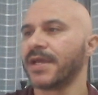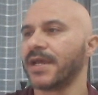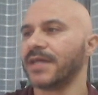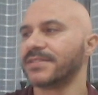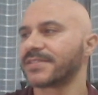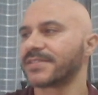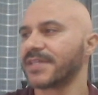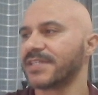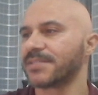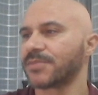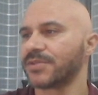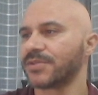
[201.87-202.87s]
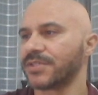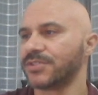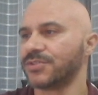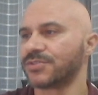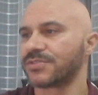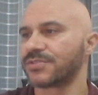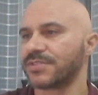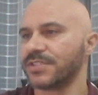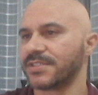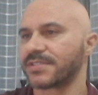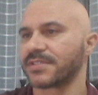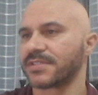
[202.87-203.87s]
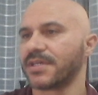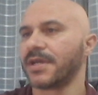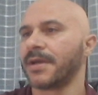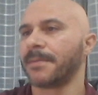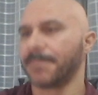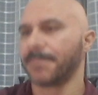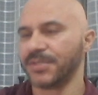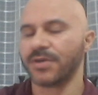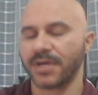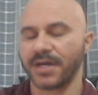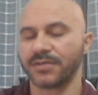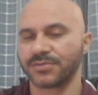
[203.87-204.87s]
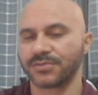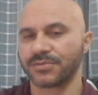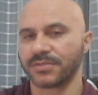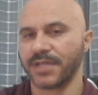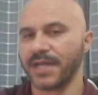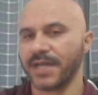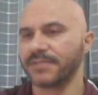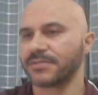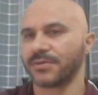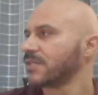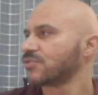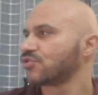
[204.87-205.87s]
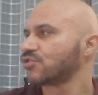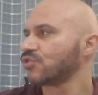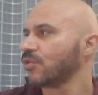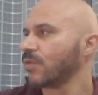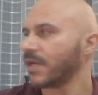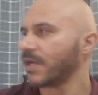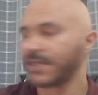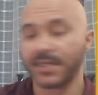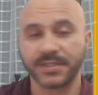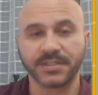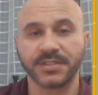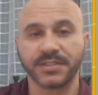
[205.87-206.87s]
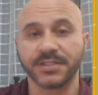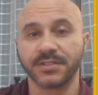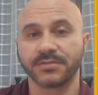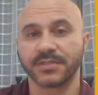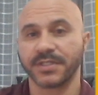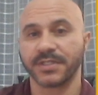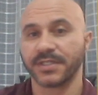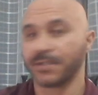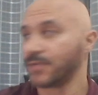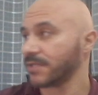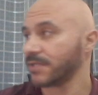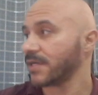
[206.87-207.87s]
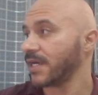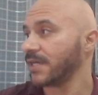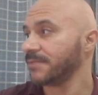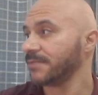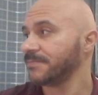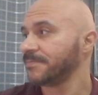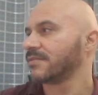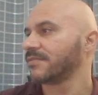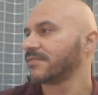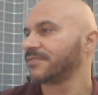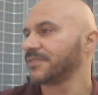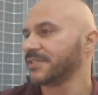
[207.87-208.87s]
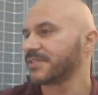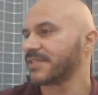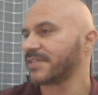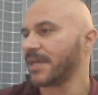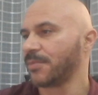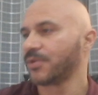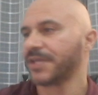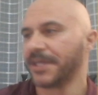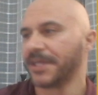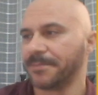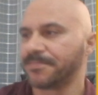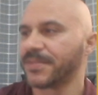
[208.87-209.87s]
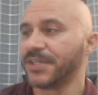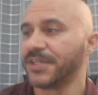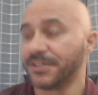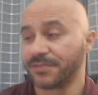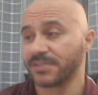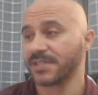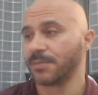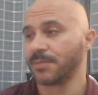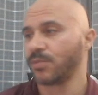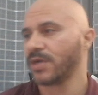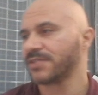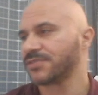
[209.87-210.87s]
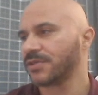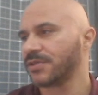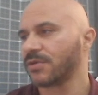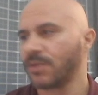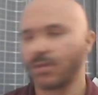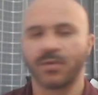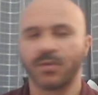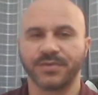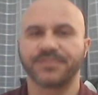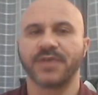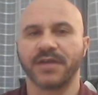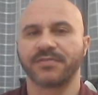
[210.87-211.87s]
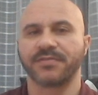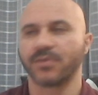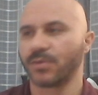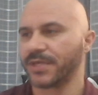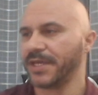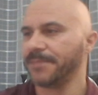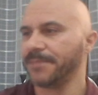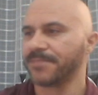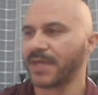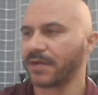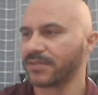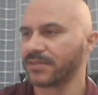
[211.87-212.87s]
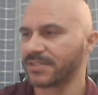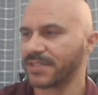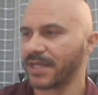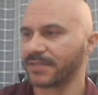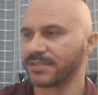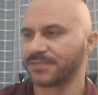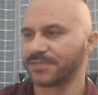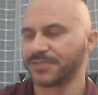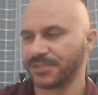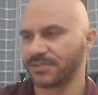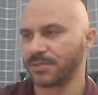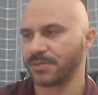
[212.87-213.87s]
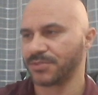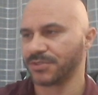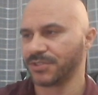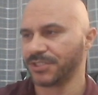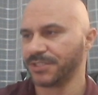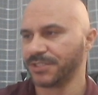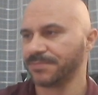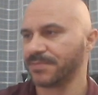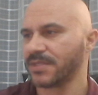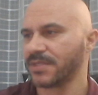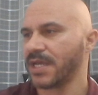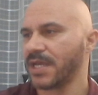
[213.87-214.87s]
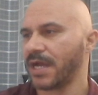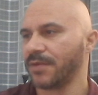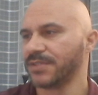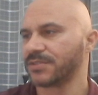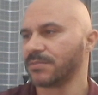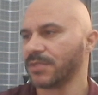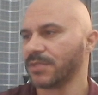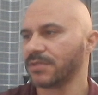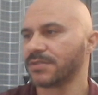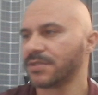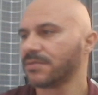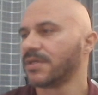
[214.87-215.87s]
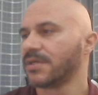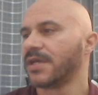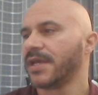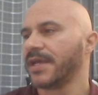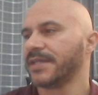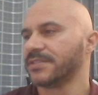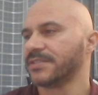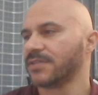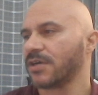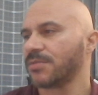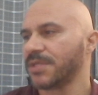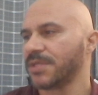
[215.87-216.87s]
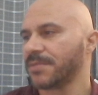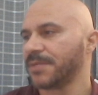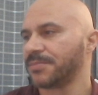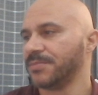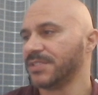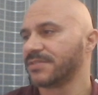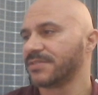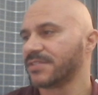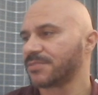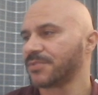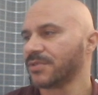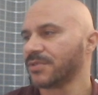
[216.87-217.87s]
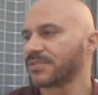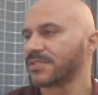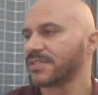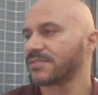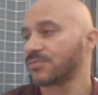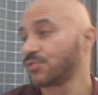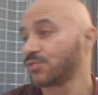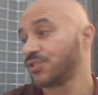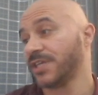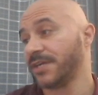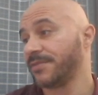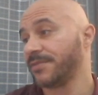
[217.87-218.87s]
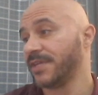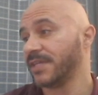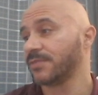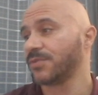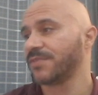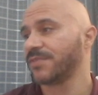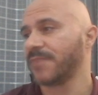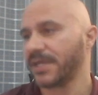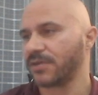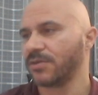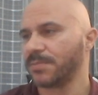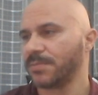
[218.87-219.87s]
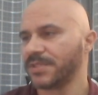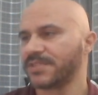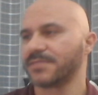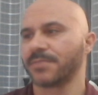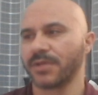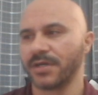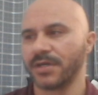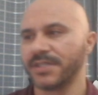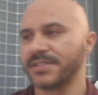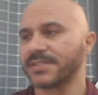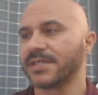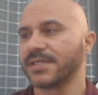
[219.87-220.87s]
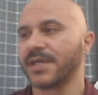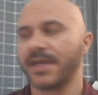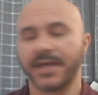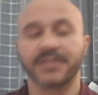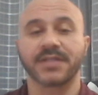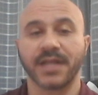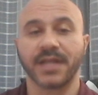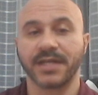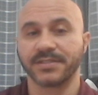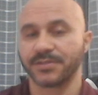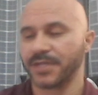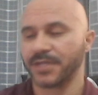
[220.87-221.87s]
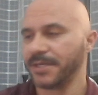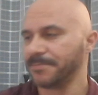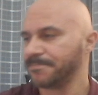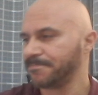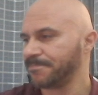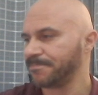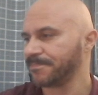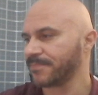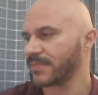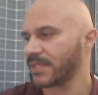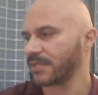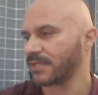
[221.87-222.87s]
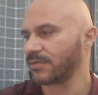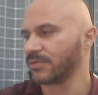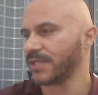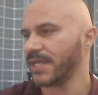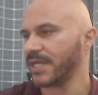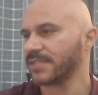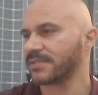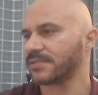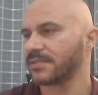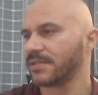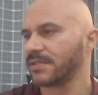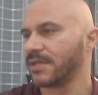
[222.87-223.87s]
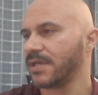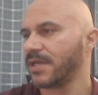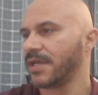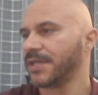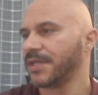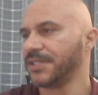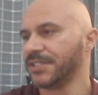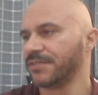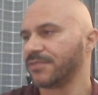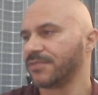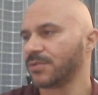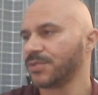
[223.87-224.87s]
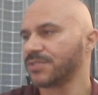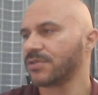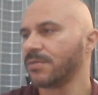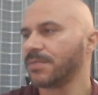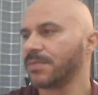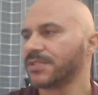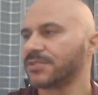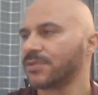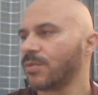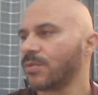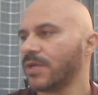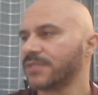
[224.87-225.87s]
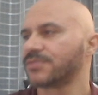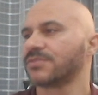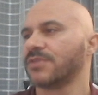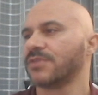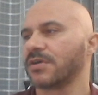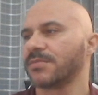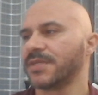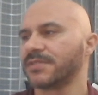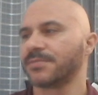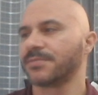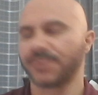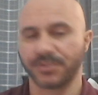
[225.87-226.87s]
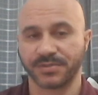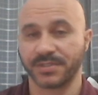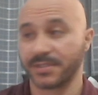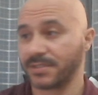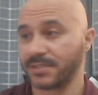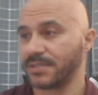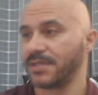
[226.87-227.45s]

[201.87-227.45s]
In this case, I'm gonna use this bio account. So I click here on the right card, first step. Okay, here, for example, what's your goal with HEFLO, okay? I'm gonna select this first option here. I went to model and document my business process to share them with my company's employees and clients, okay? Go next. Here, for which company do you want to document the process?